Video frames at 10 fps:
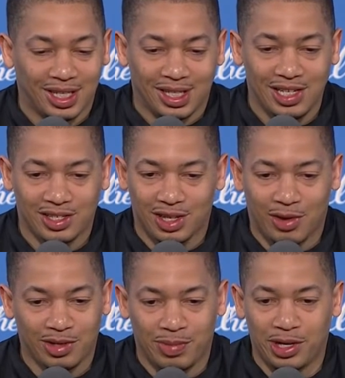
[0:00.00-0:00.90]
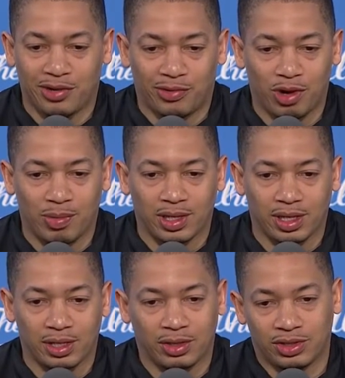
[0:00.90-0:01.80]
he's just always been there for me,
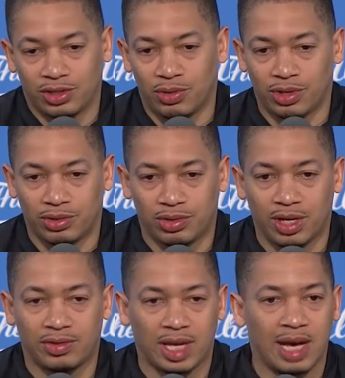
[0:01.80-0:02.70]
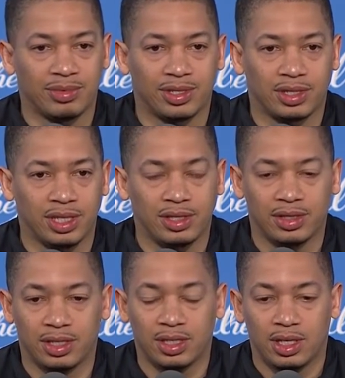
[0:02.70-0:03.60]
you know, just going through tough times this
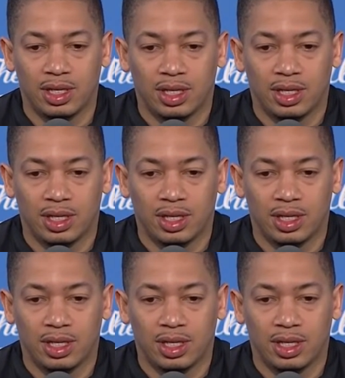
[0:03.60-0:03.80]
season and,